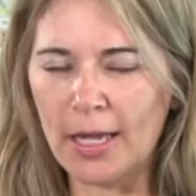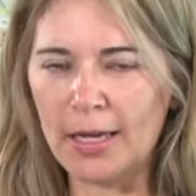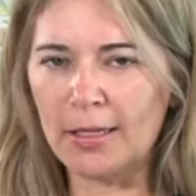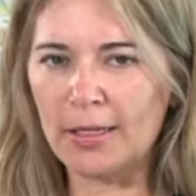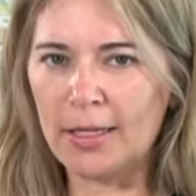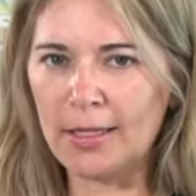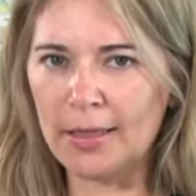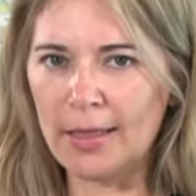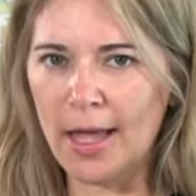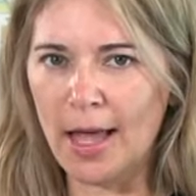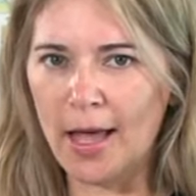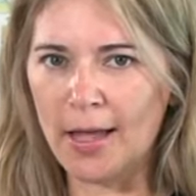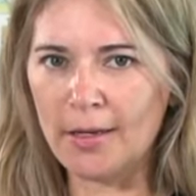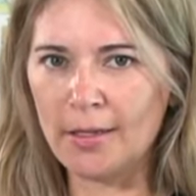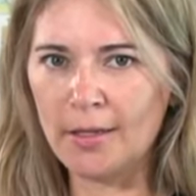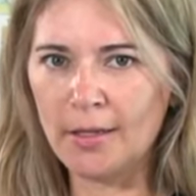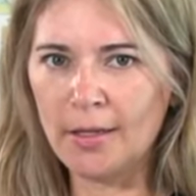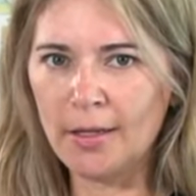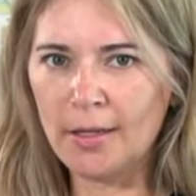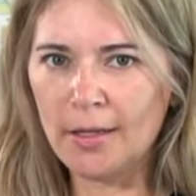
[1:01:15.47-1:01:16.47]
at it like
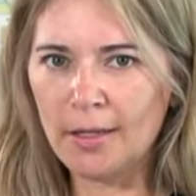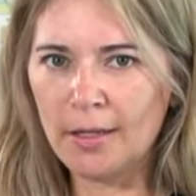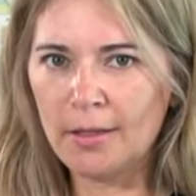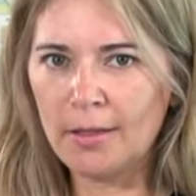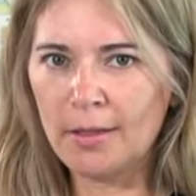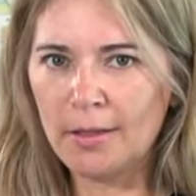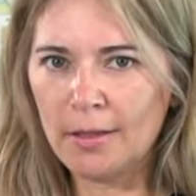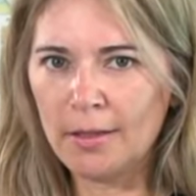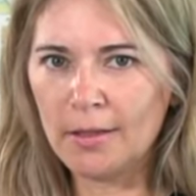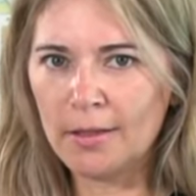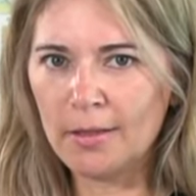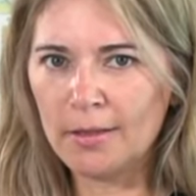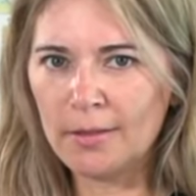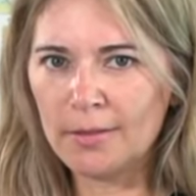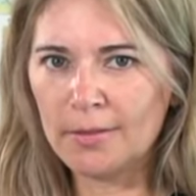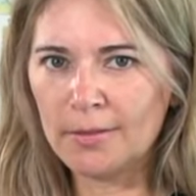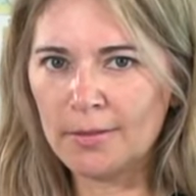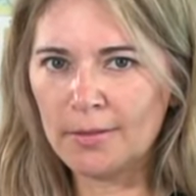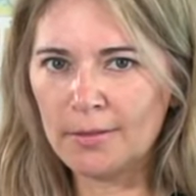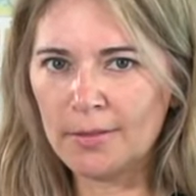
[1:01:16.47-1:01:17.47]
that,
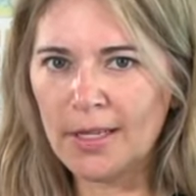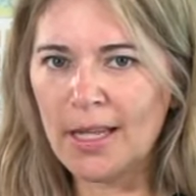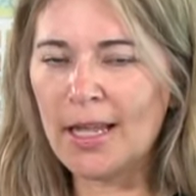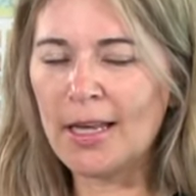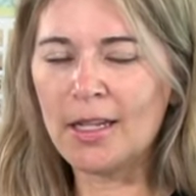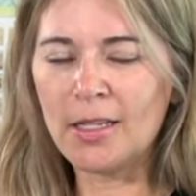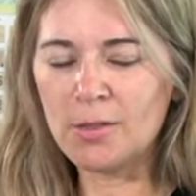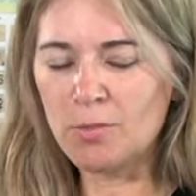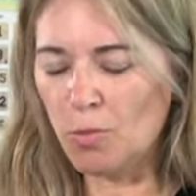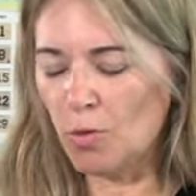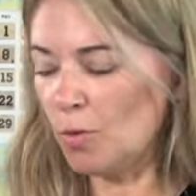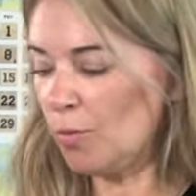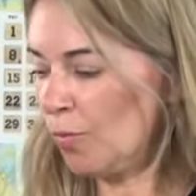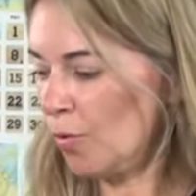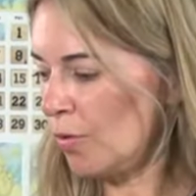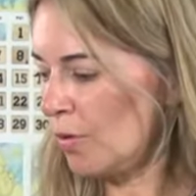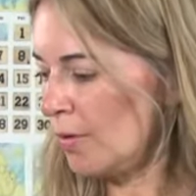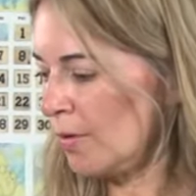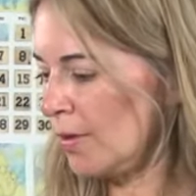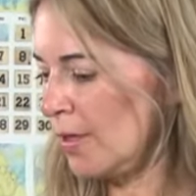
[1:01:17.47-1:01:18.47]
Kenny is more
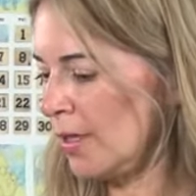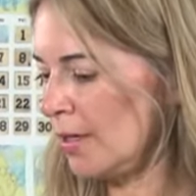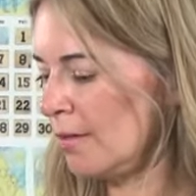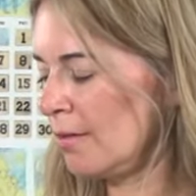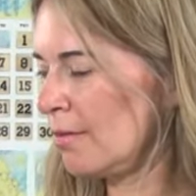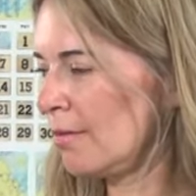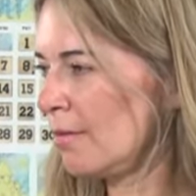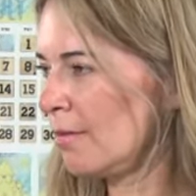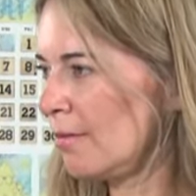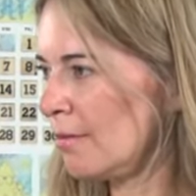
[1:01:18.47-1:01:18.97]
important than